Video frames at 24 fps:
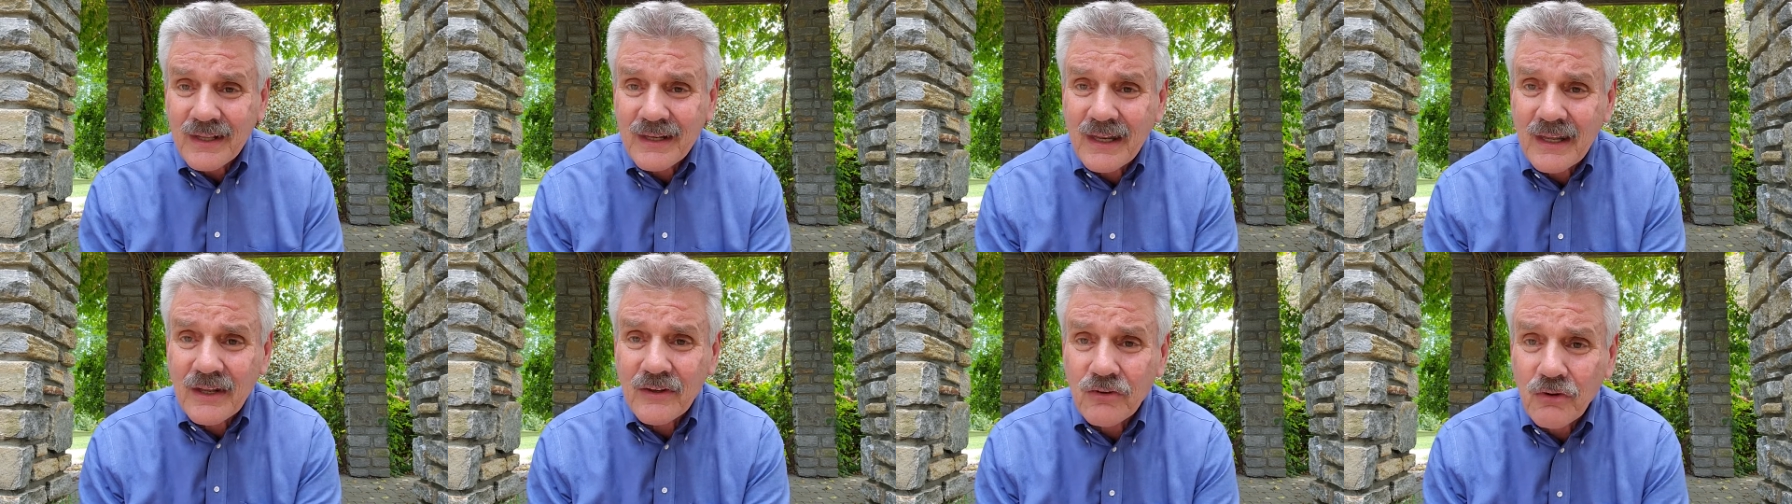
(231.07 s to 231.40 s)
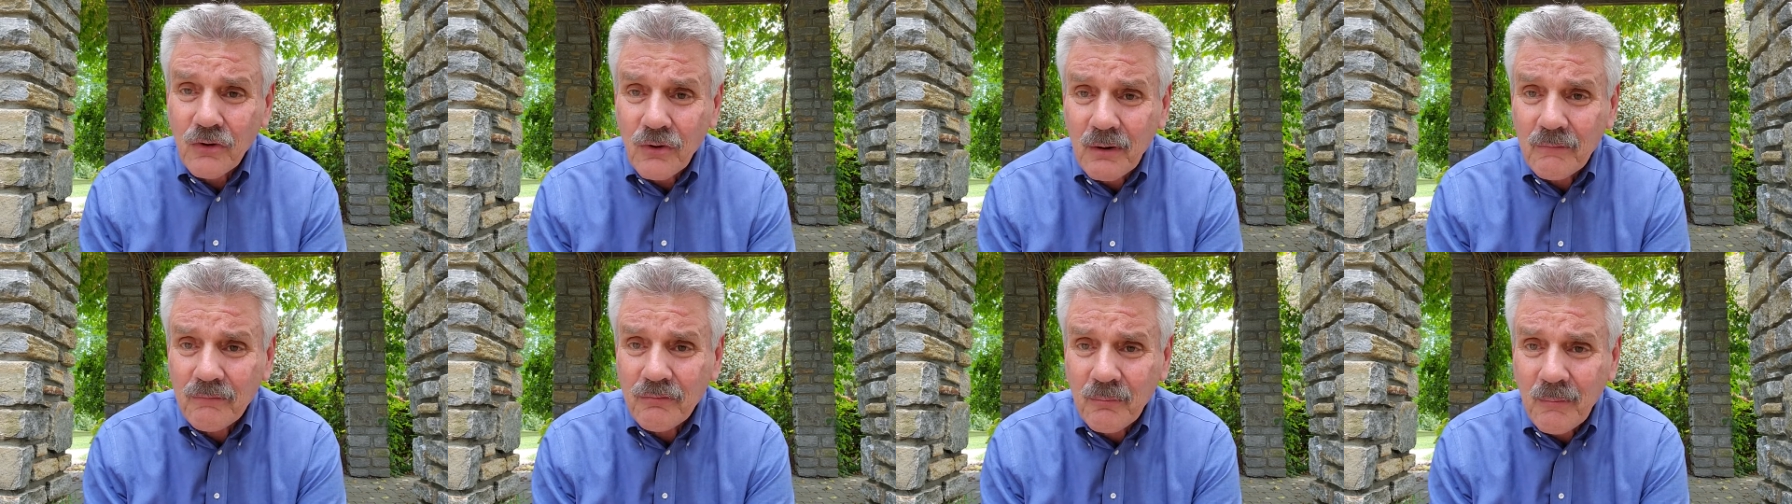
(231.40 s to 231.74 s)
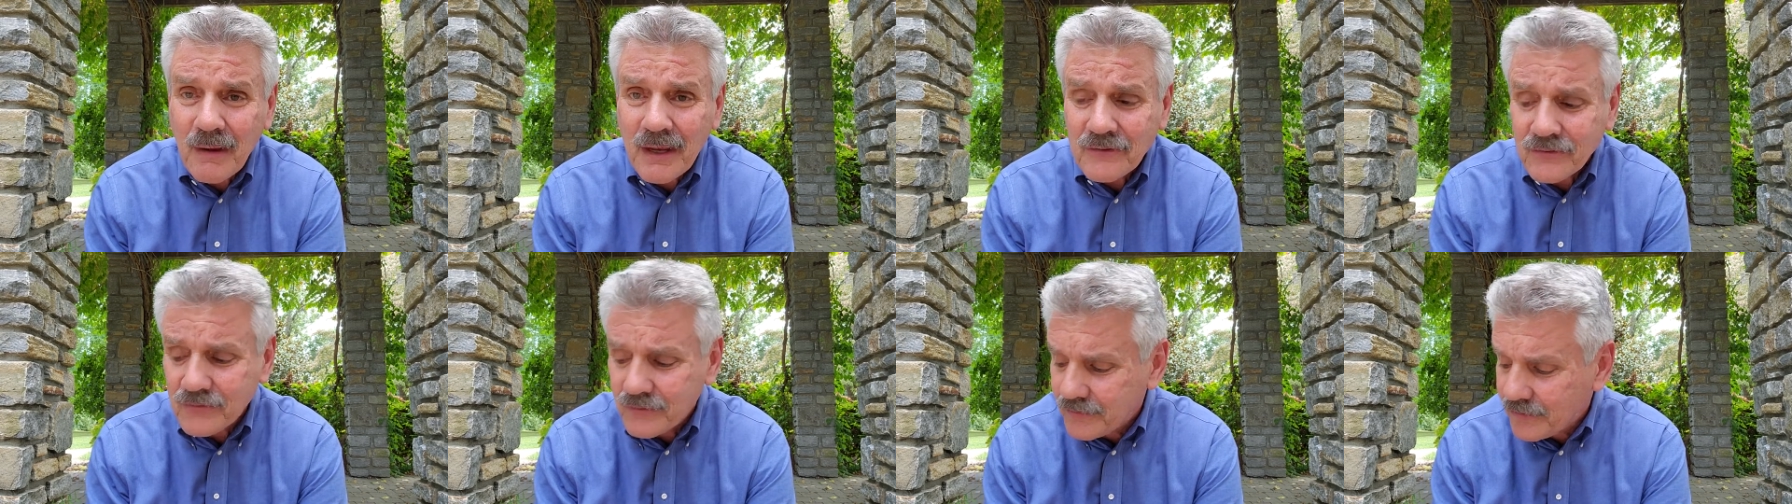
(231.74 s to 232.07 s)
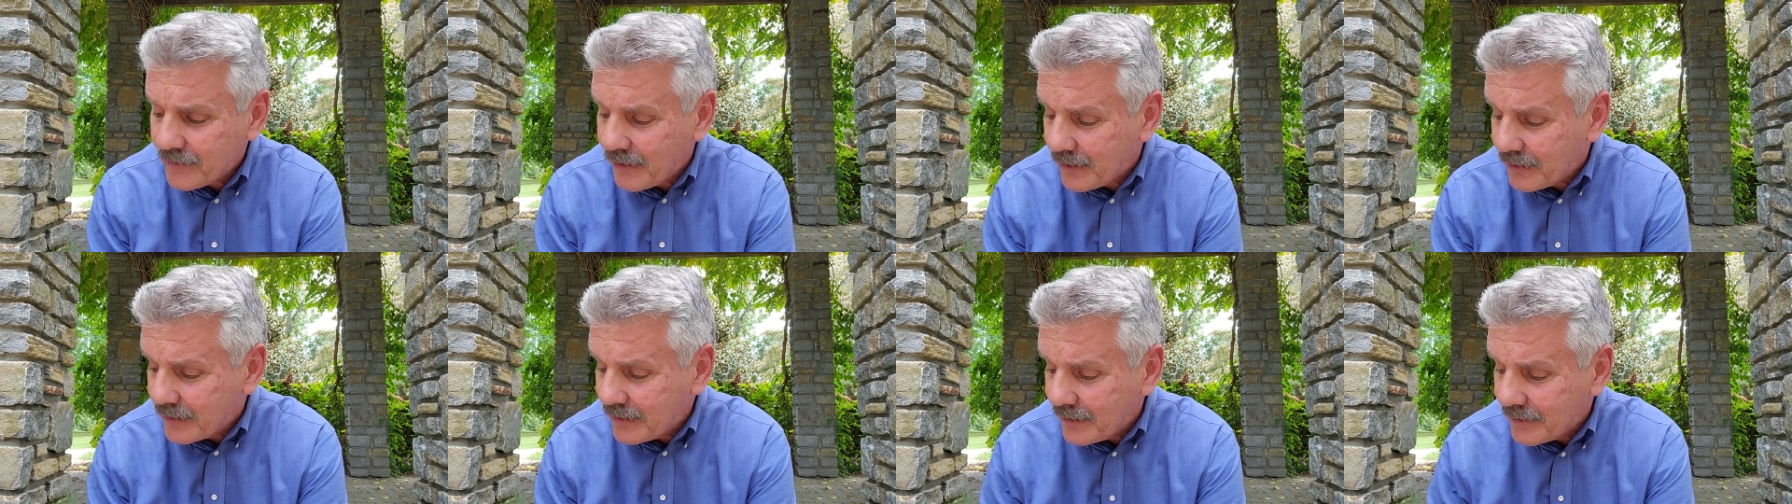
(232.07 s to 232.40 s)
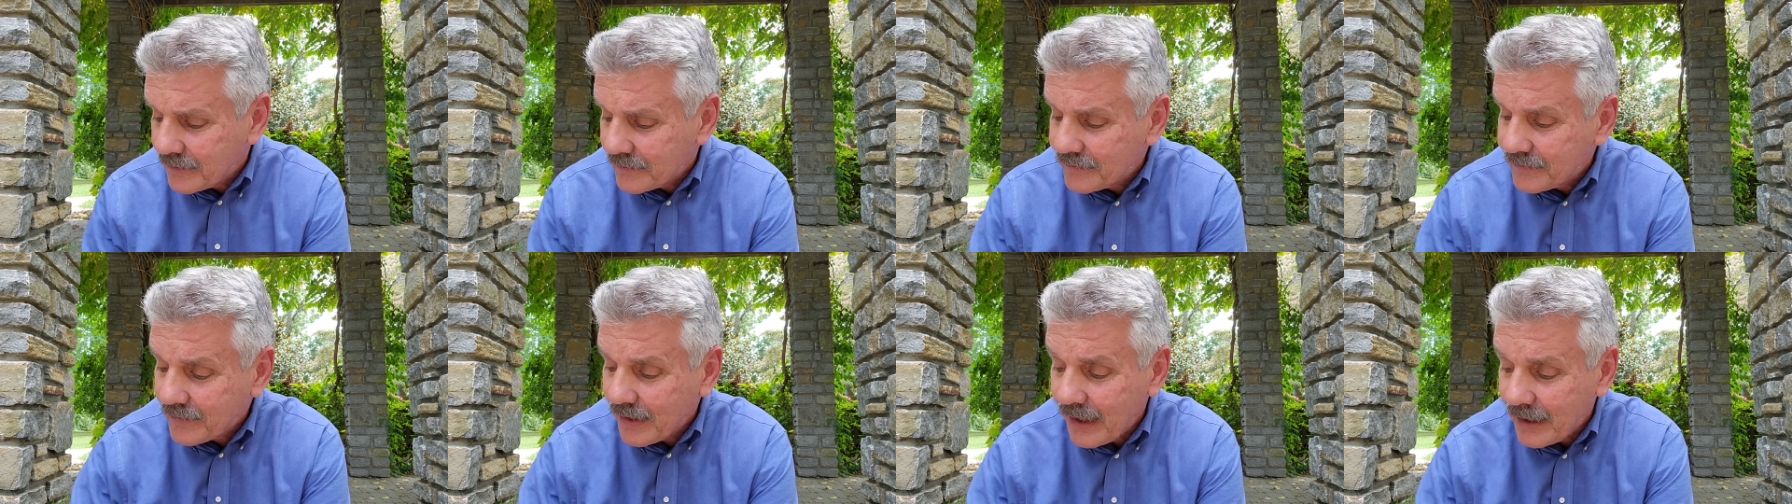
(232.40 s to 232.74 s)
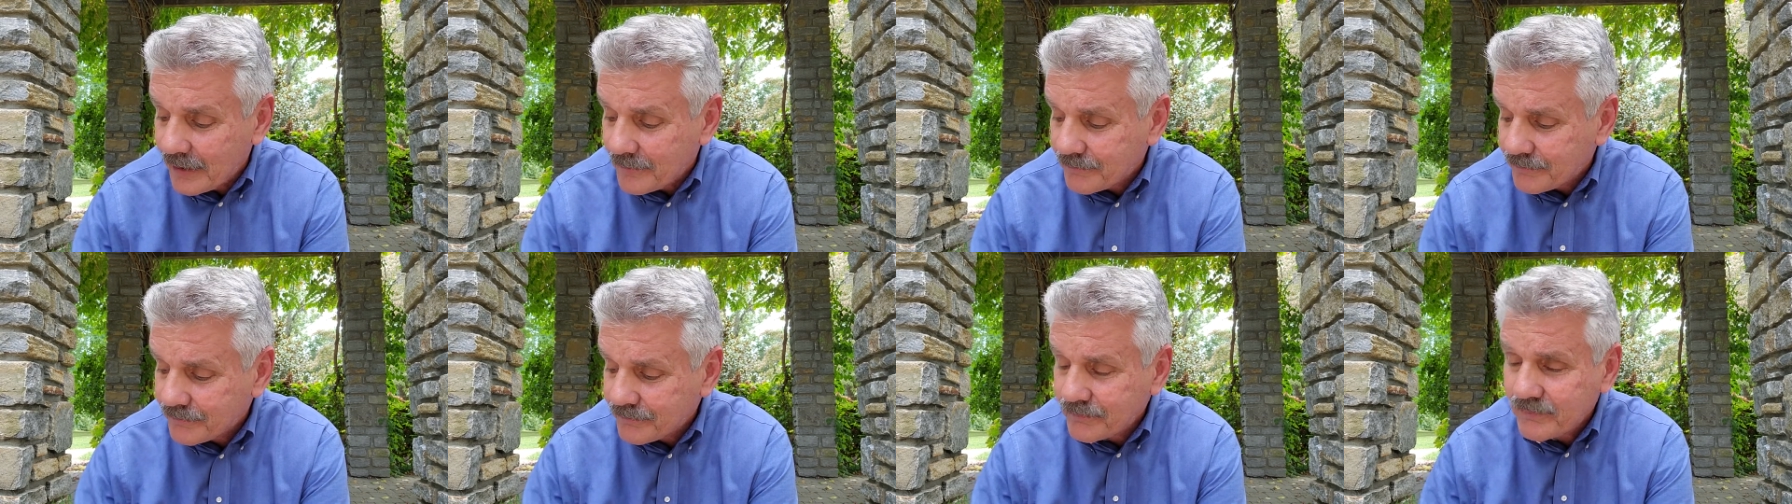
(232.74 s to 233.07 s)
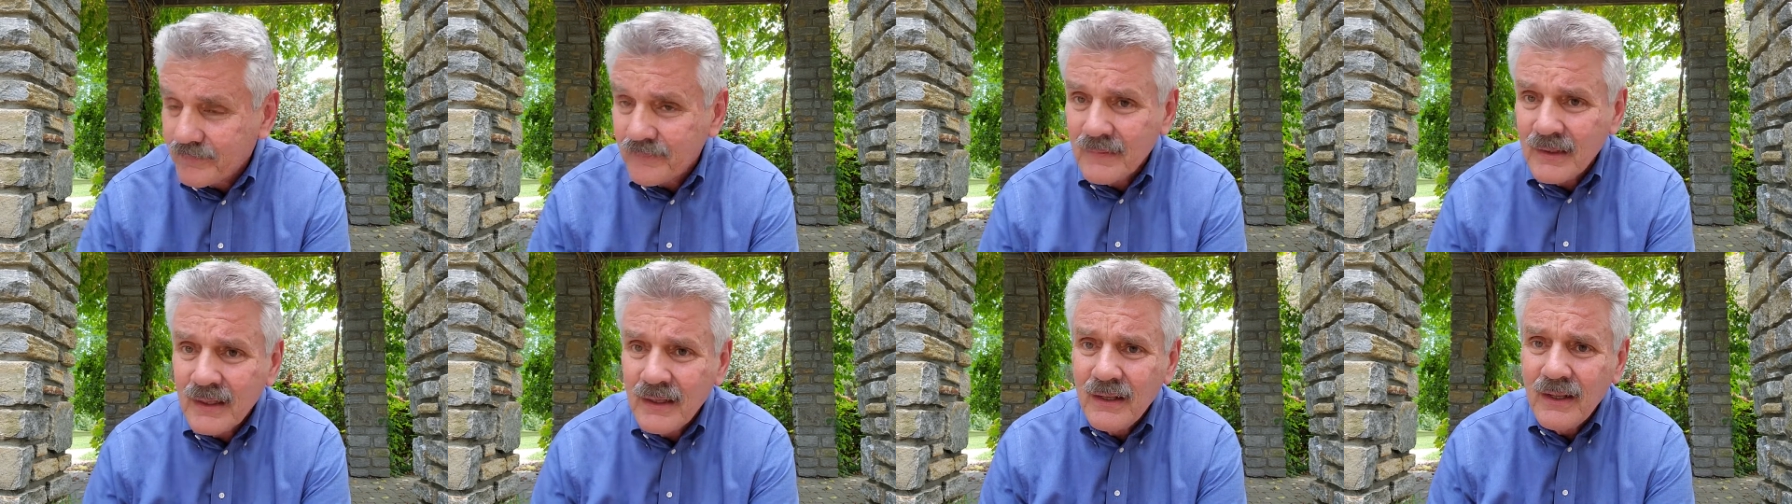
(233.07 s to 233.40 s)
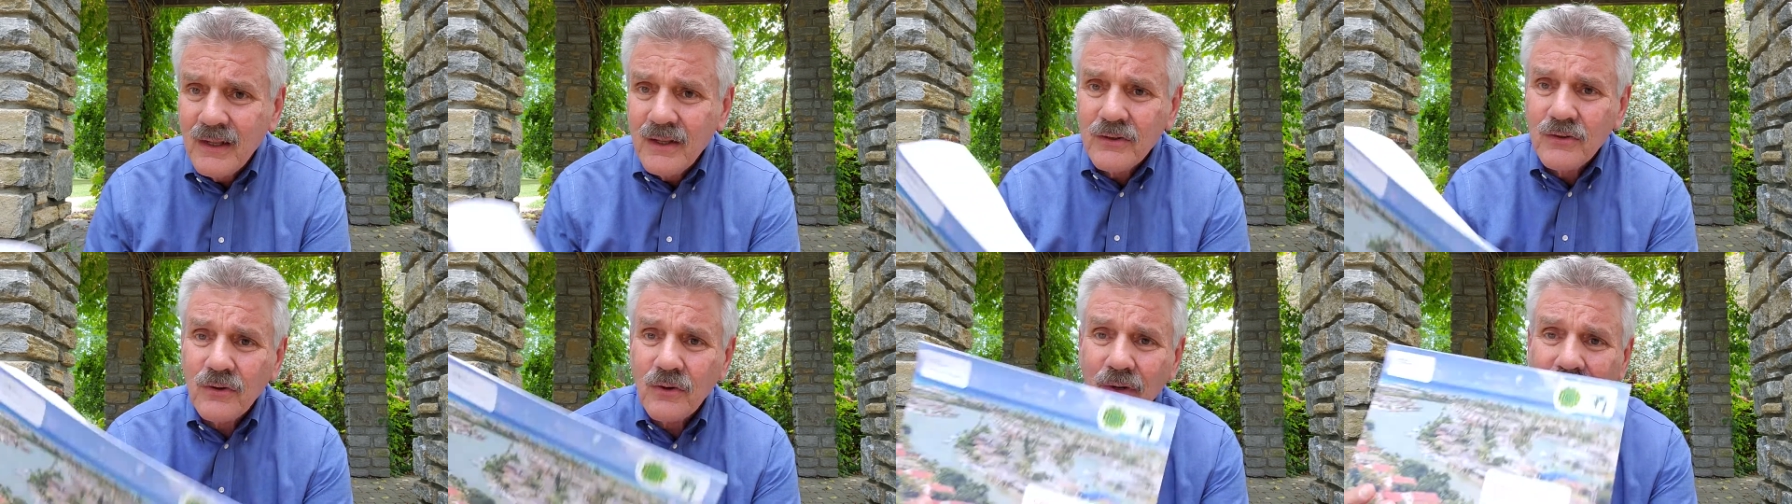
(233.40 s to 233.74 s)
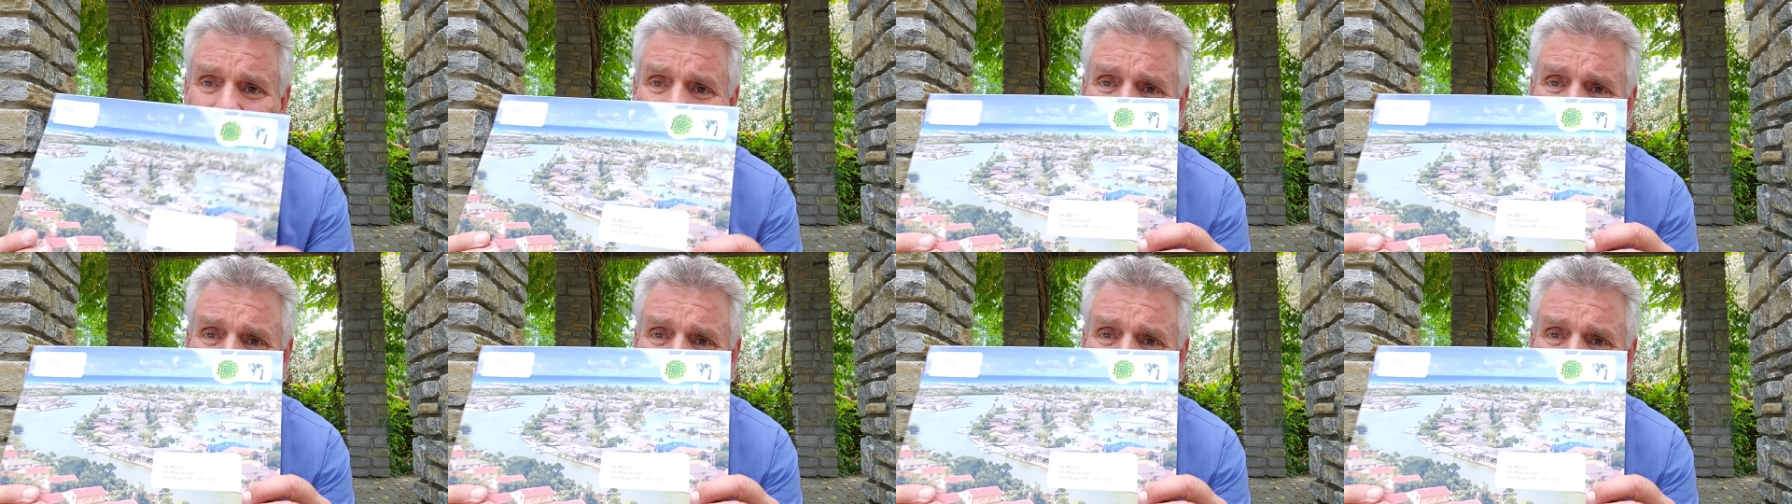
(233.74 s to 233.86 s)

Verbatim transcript: and then your information's on the inside. Your